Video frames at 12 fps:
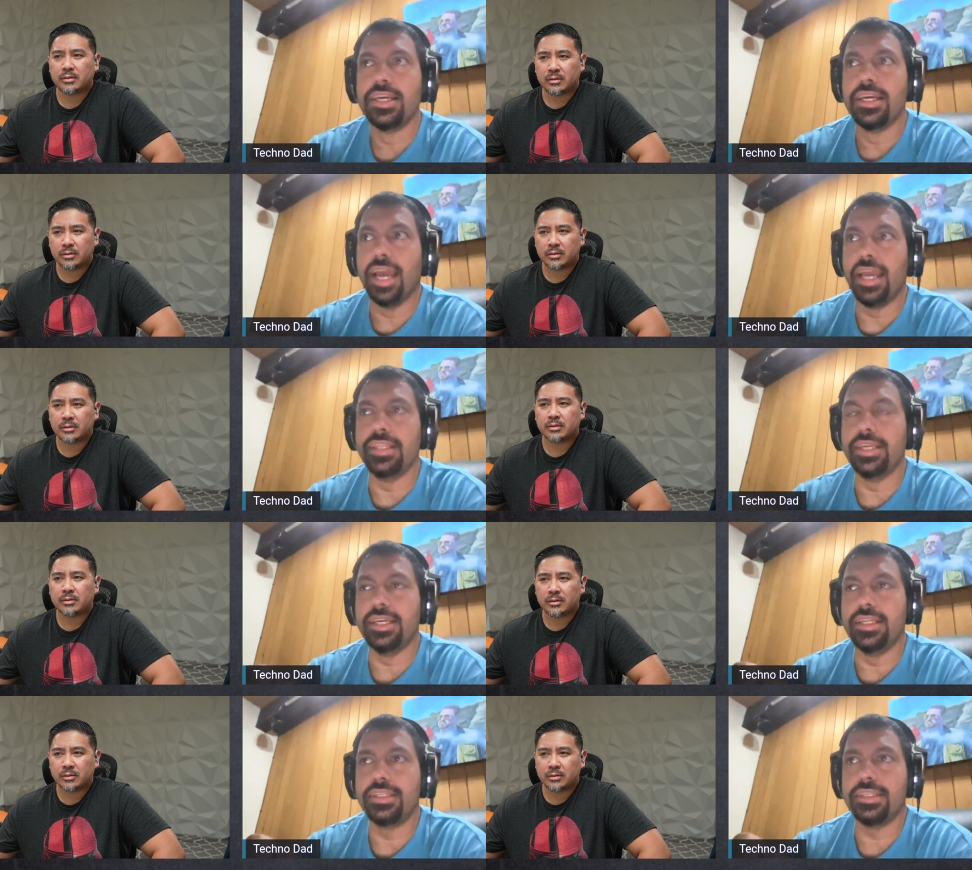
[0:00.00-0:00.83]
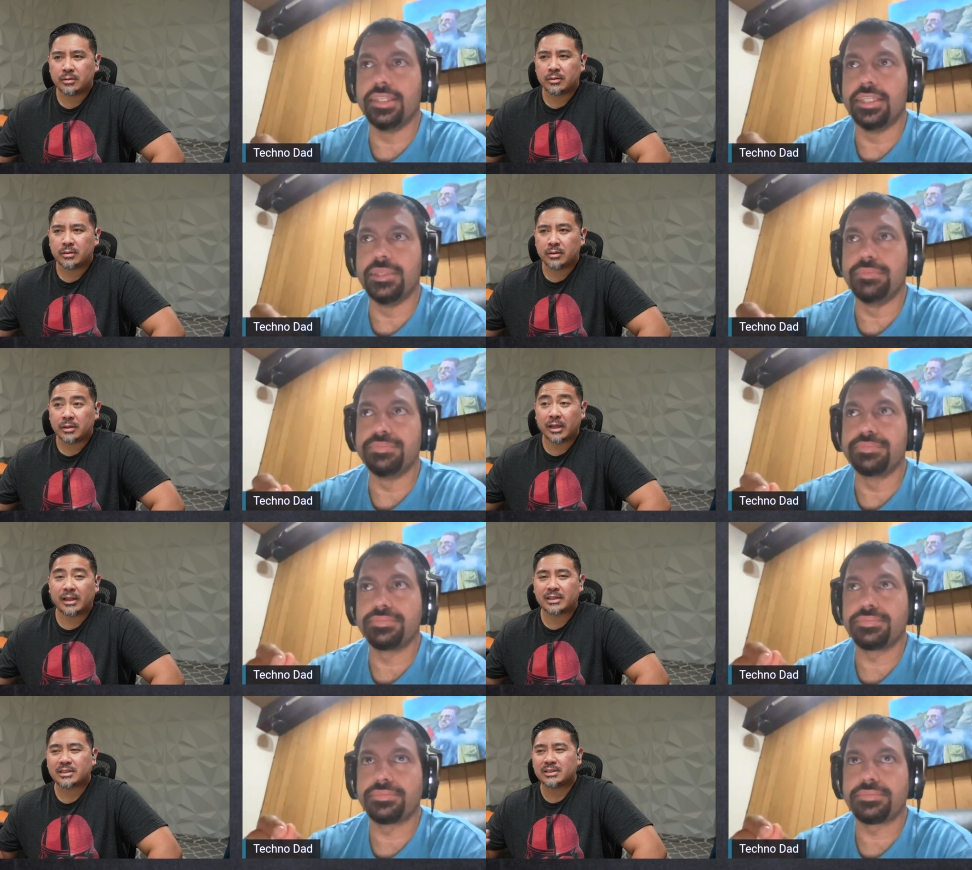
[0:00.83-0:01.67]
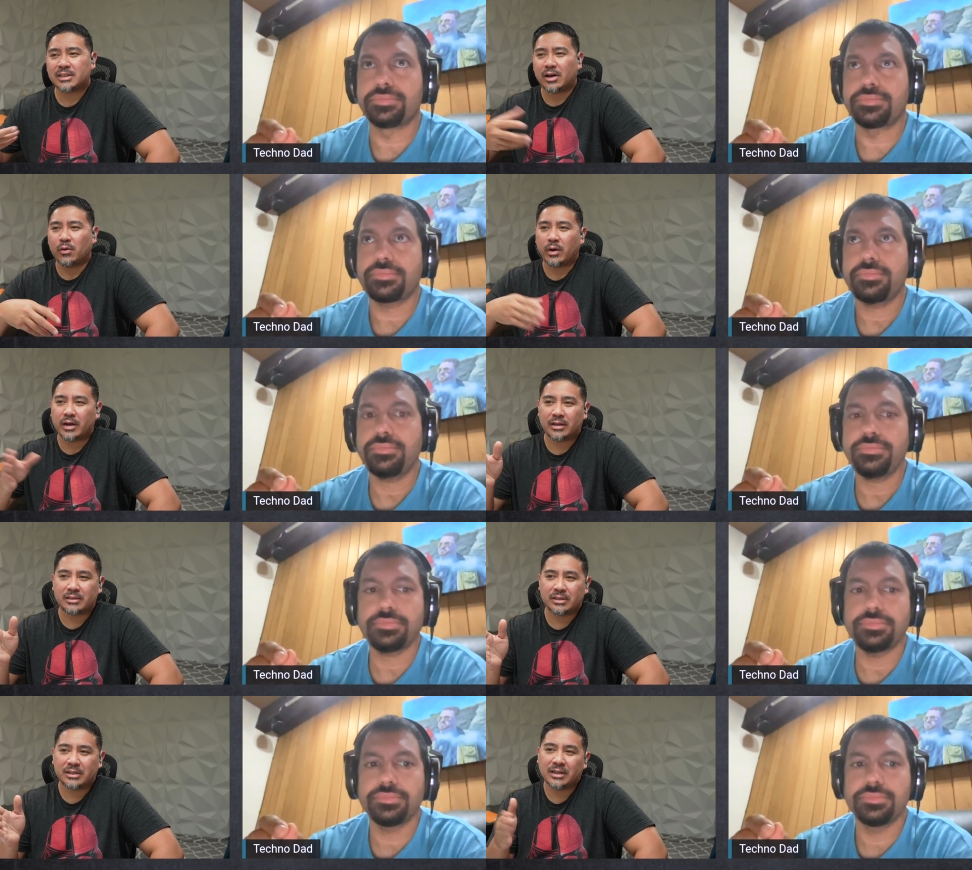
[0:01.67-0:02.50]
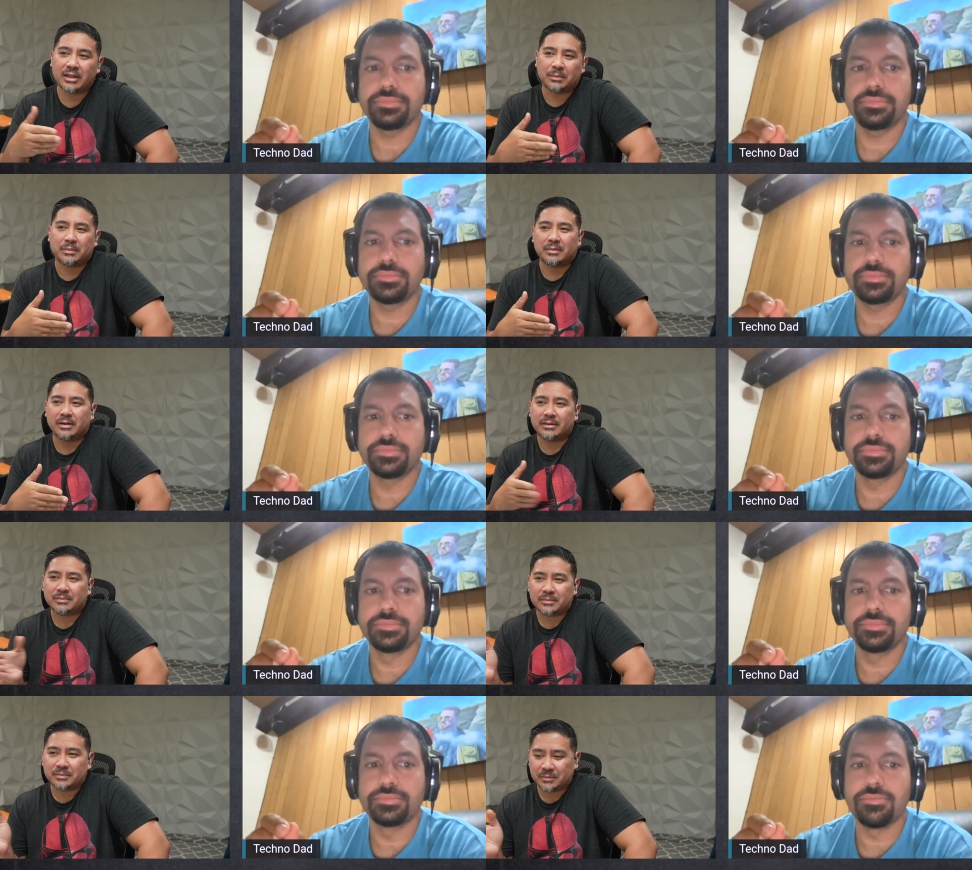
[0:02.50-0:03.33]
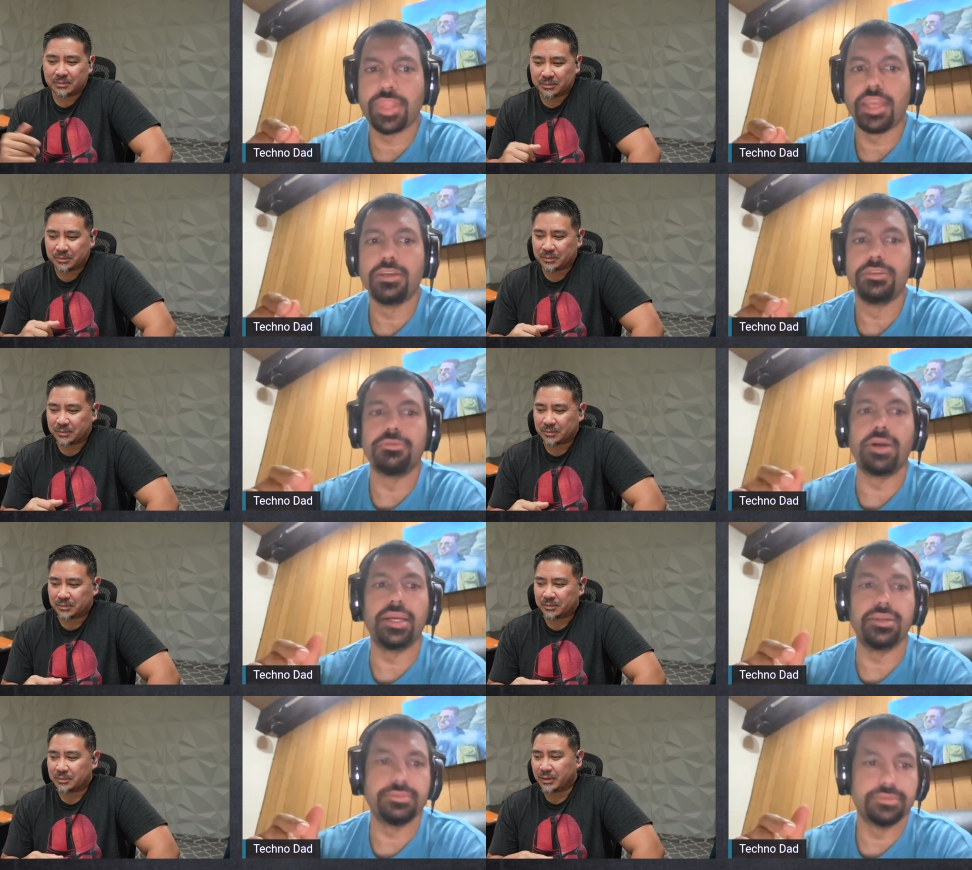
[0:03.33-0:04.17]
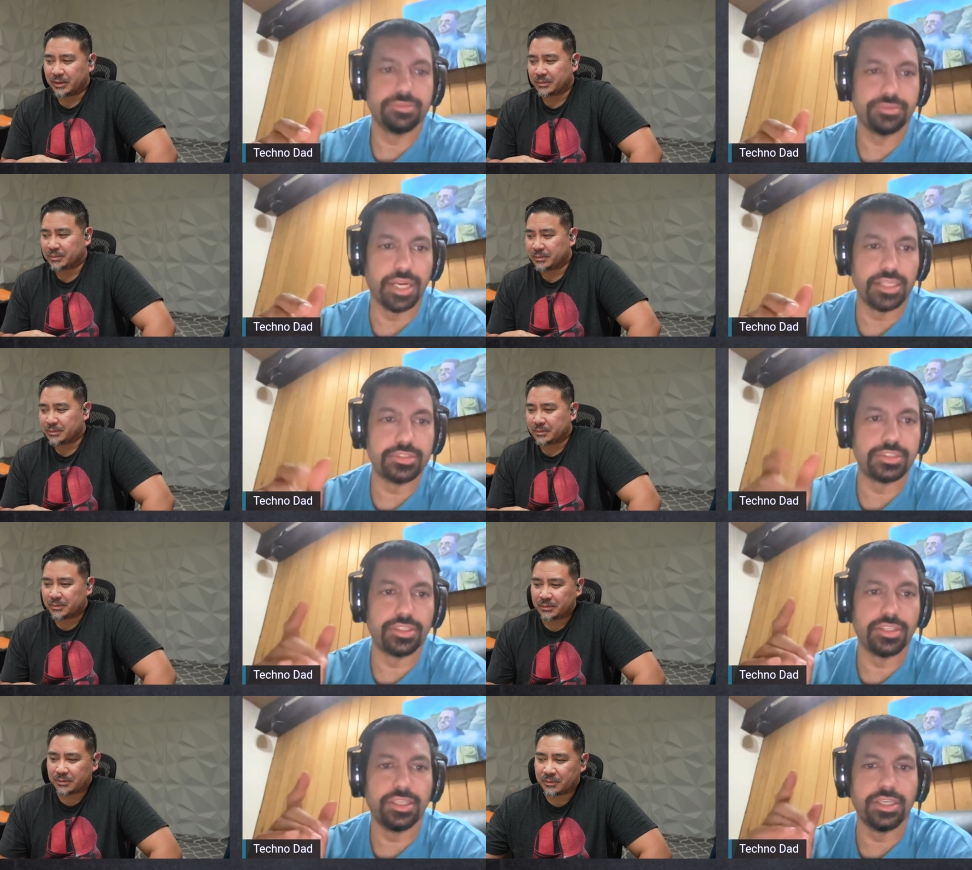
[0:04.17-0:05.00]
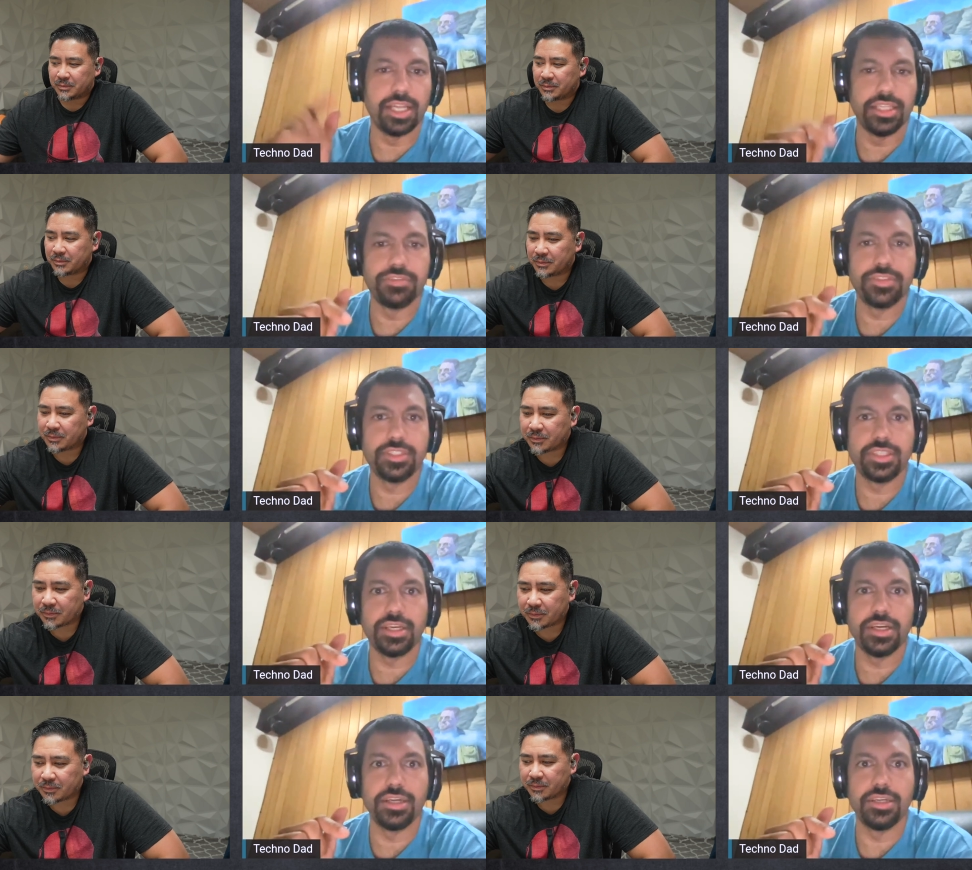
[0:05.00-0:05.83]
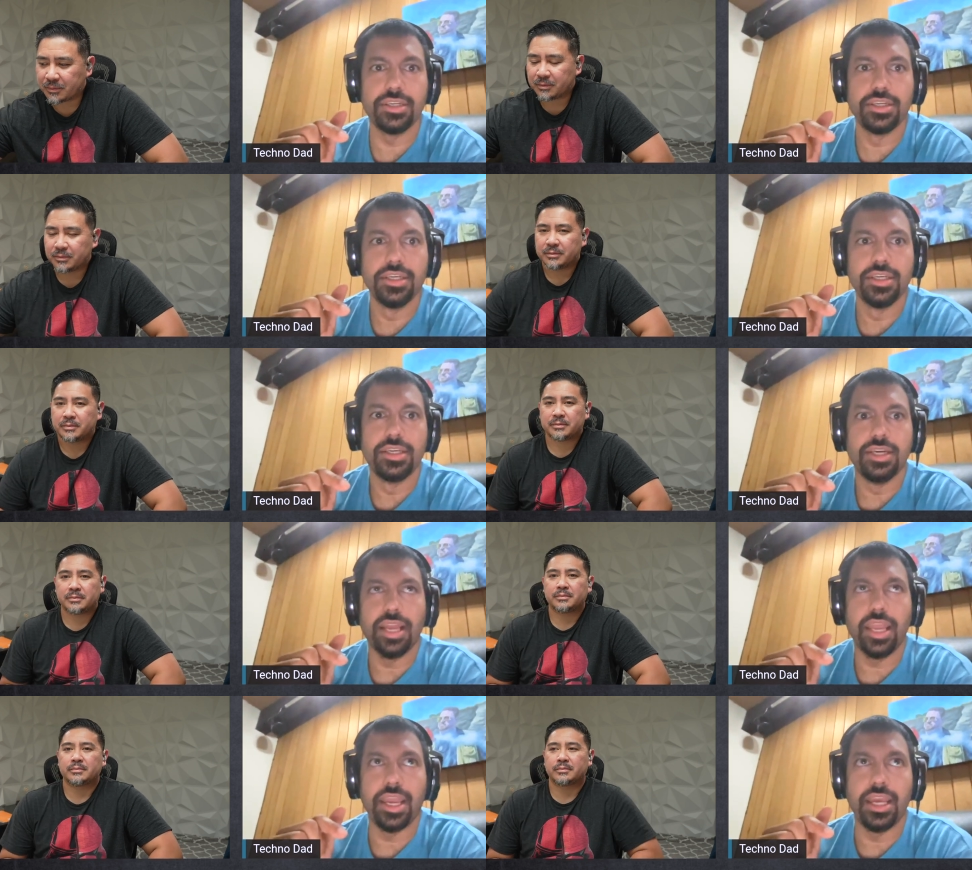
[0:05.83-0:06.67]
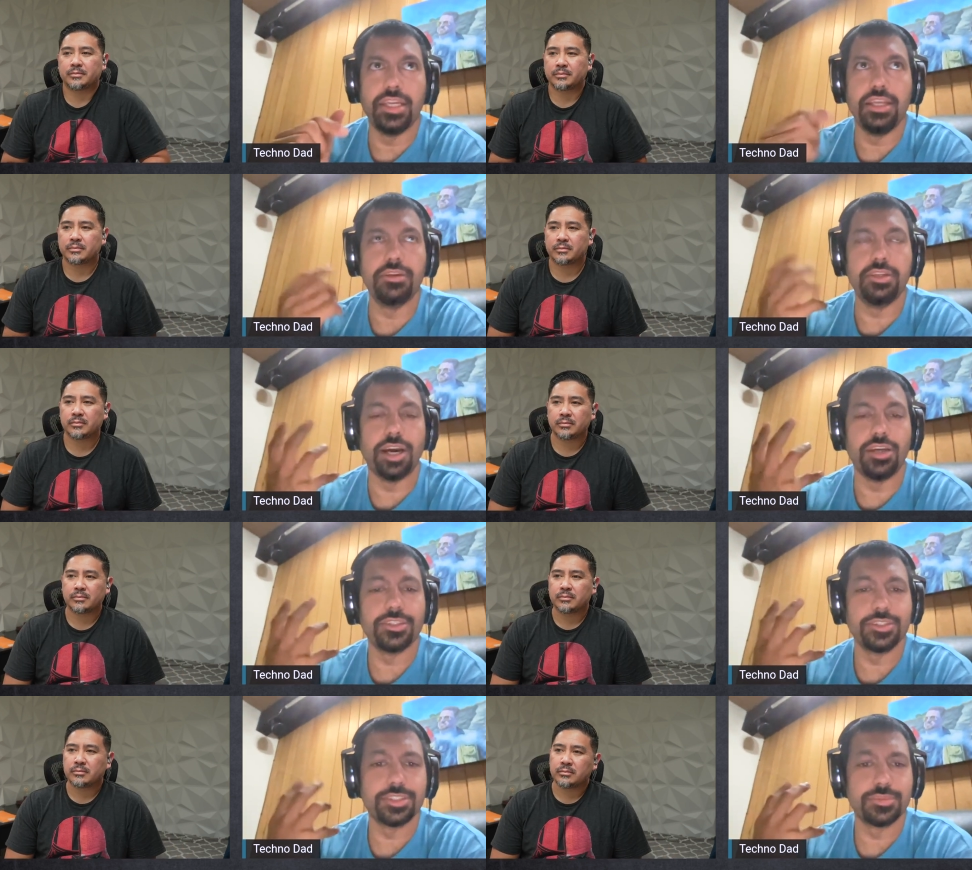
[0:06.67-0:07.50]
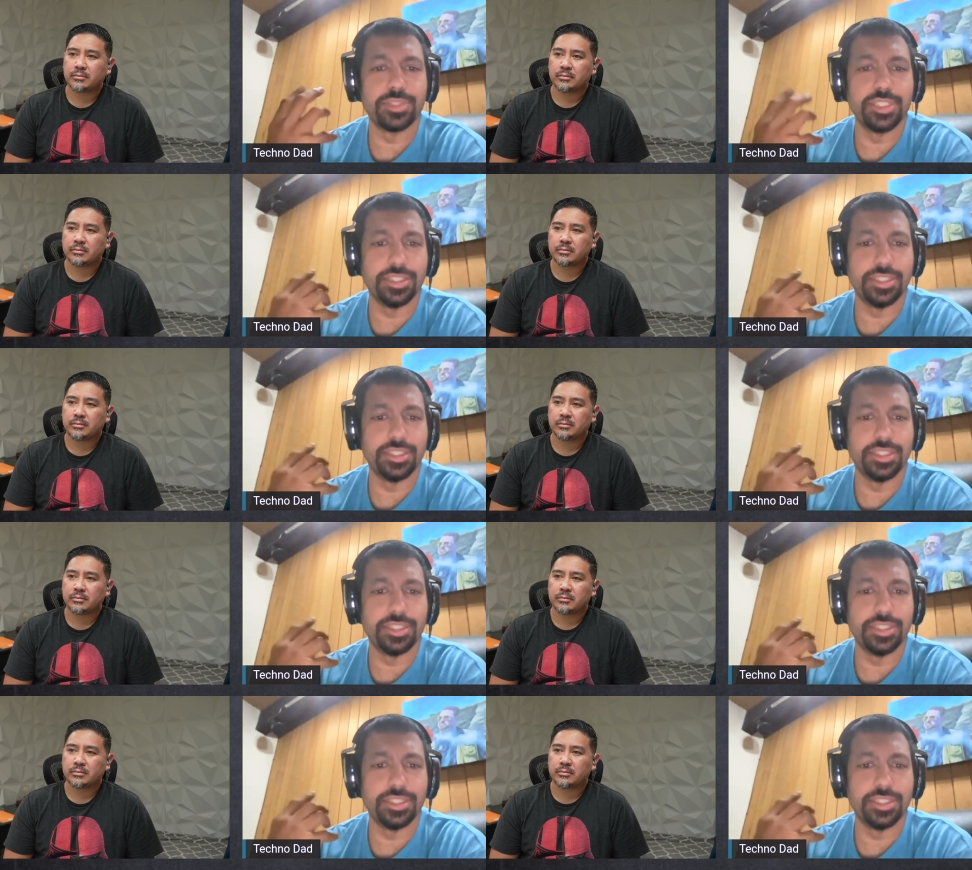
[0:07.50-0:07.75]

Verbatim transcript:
Speaker 1: And then that's
Speaker 2: because they don't want it to clip, right?
Speaker 1: Right. Yeah. So then I left it there, and it also took me